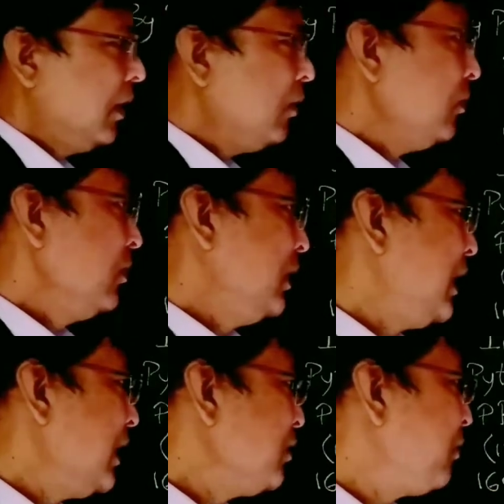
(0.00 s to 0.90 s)
Now,
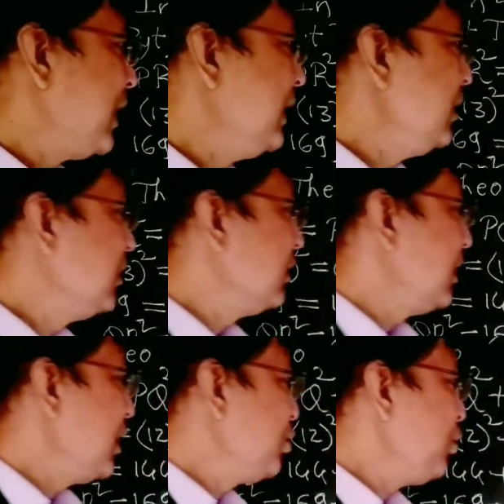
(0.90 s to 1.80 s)
let us find
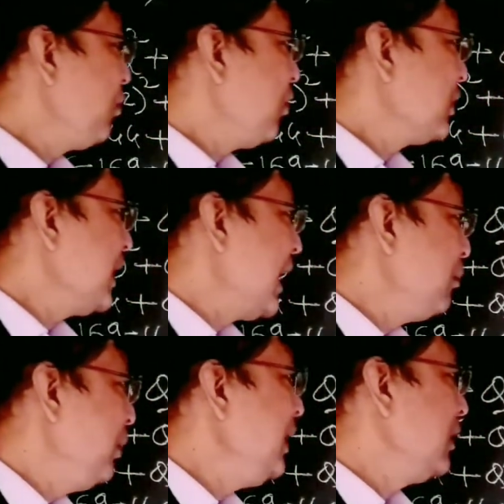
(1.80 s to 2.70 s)
the ratio for
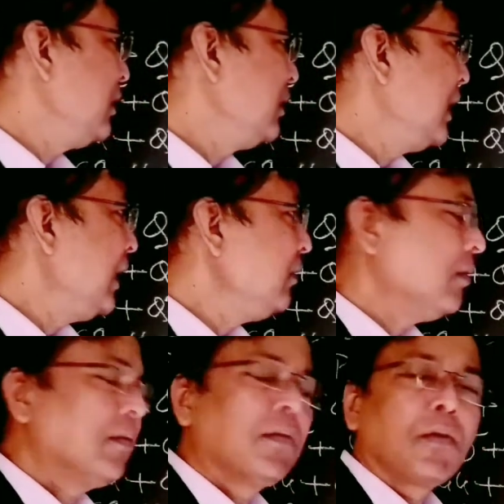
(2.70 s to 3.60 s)
tan P,
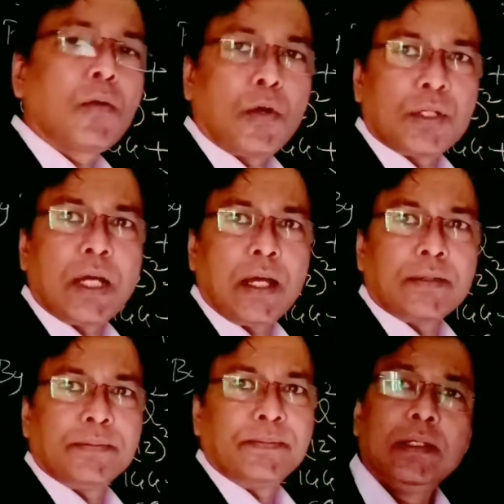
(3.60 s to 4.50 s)
then cot
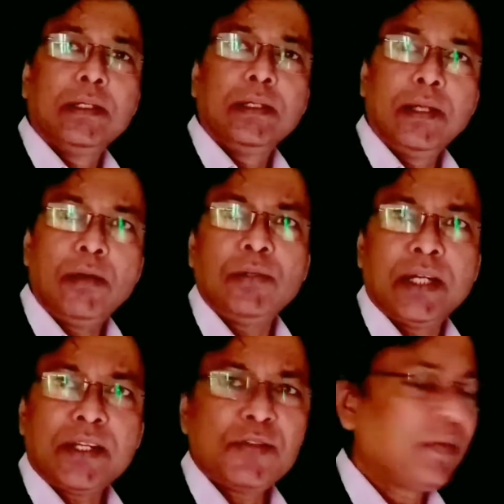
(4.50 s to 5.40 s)
R. Now,
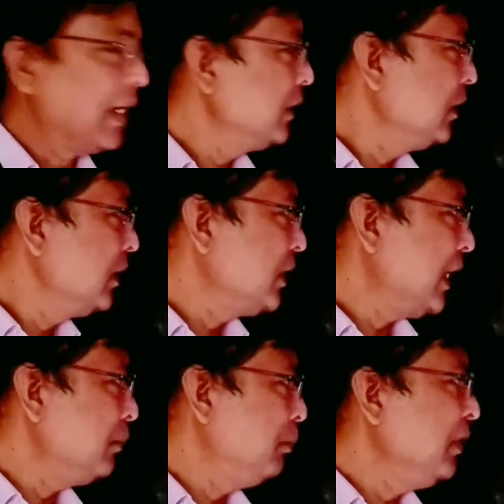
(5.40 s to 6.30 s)
let us find
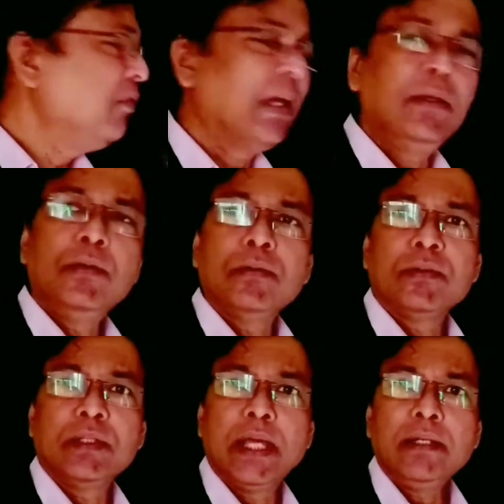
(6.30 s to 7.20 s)
tan P value,
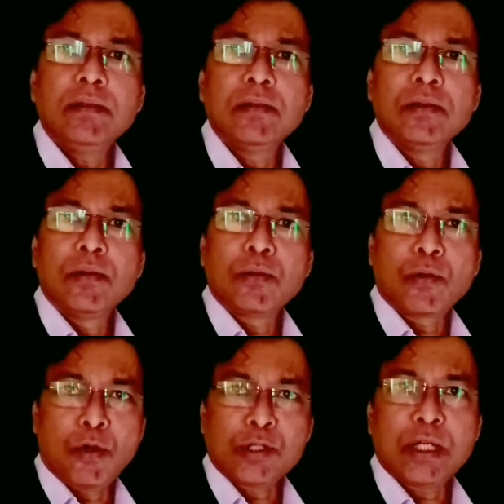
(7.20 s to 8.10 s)
then
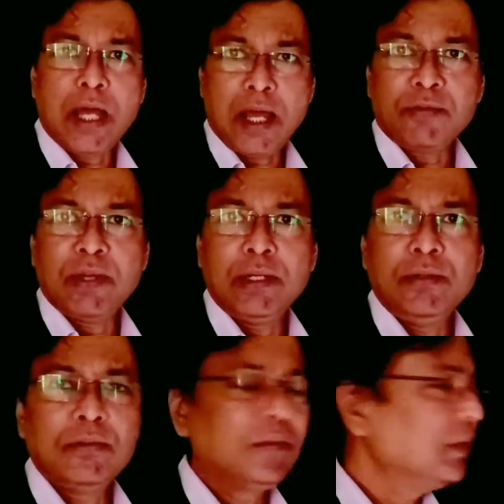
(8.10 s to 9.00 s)
cot R
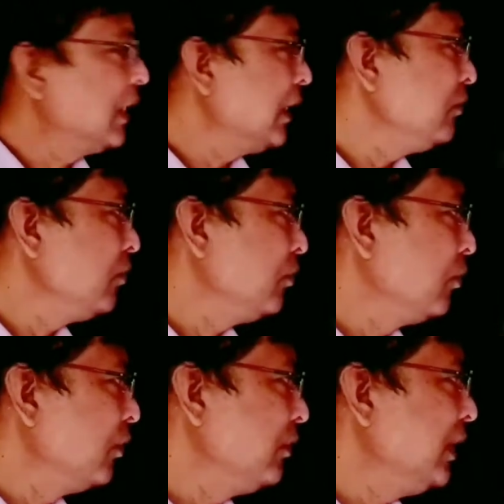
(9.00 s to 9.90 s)
value, then
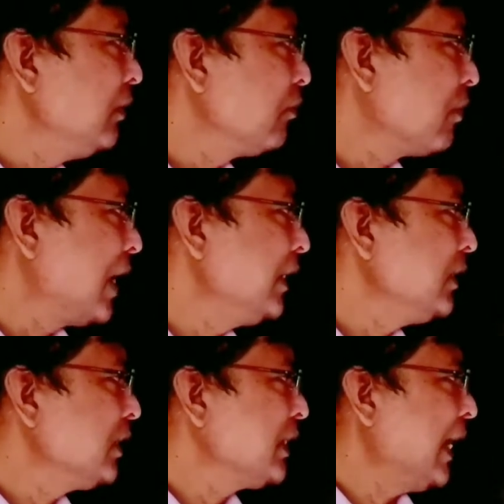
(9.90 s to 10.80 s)
we will
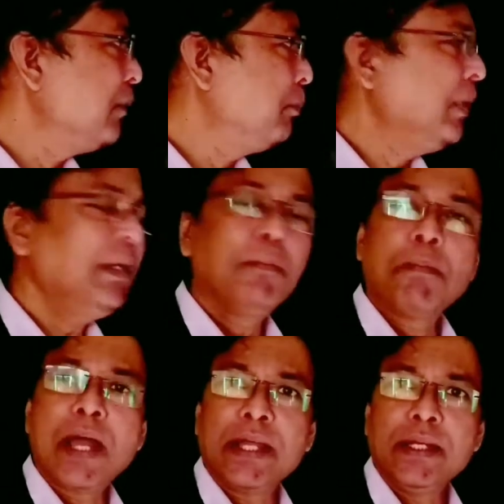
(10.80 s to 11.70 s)
find tan P
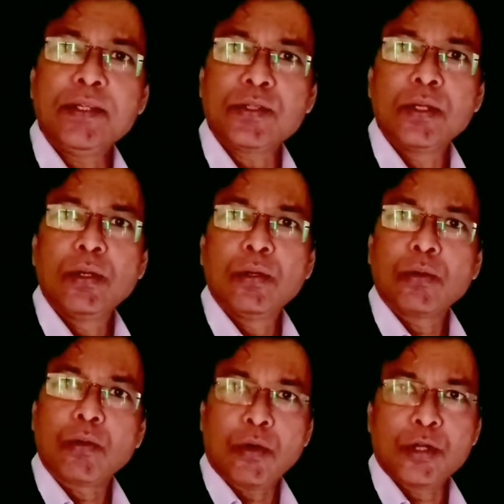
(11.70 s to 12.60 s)
minus
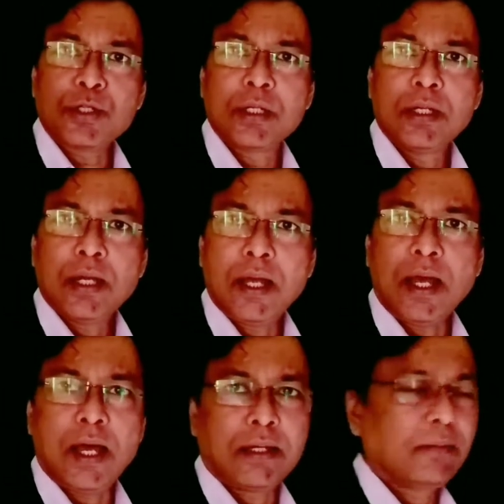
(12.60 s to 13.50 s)
cot
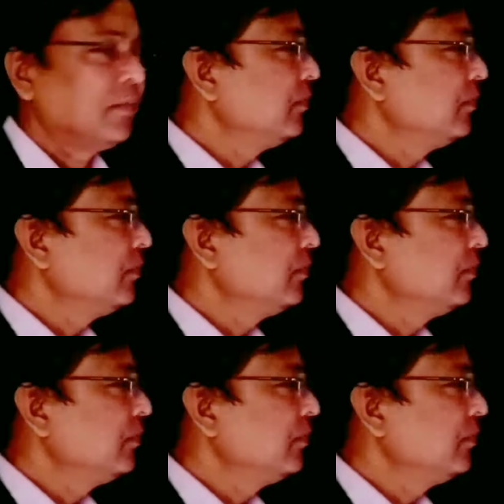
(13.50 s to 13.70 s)
R.